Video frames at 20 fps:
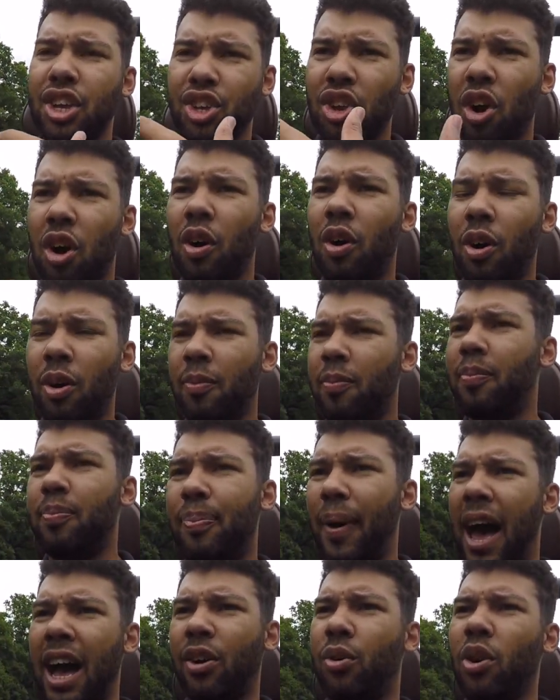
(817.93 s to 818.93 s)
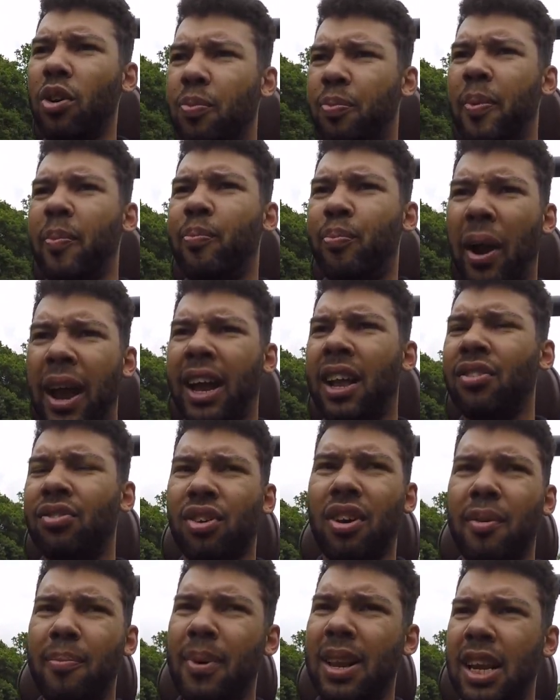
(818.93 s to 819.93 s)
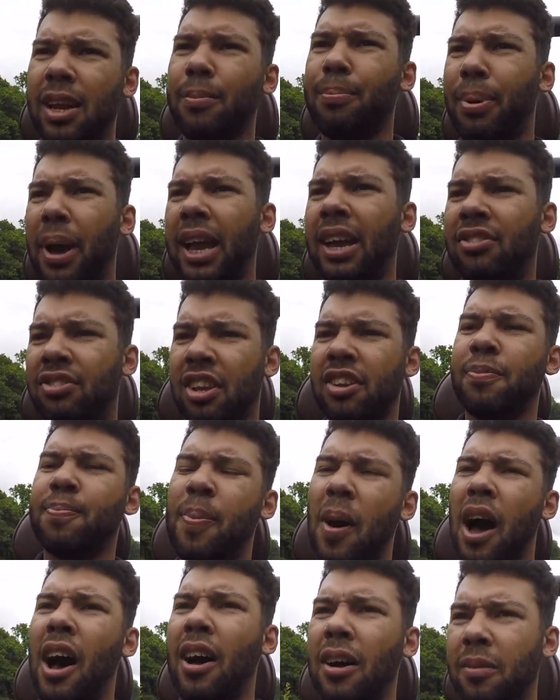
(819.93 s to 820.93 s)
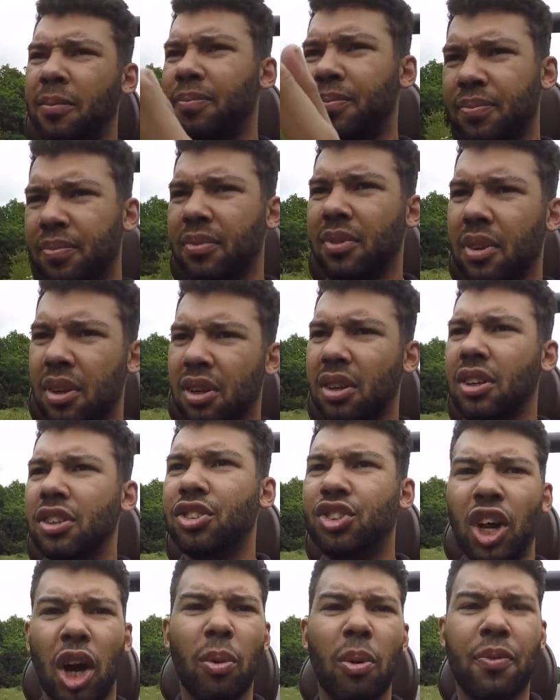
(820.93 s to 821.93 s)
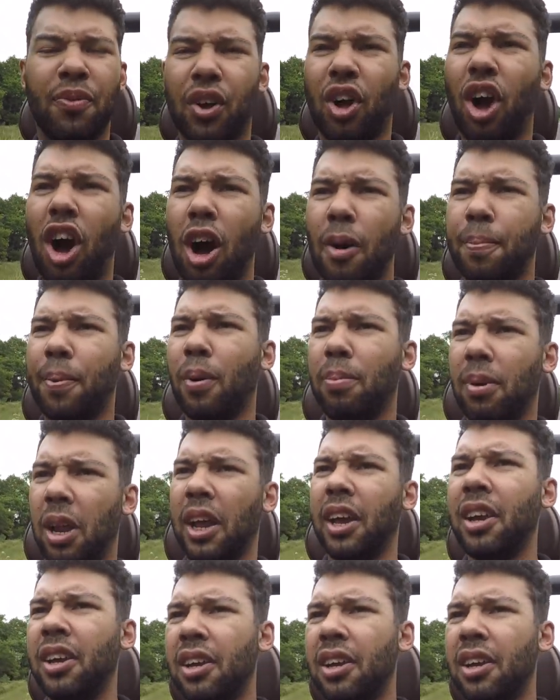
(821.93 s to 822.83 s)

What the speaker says: your back would break into a million pieces, but so would the car probably,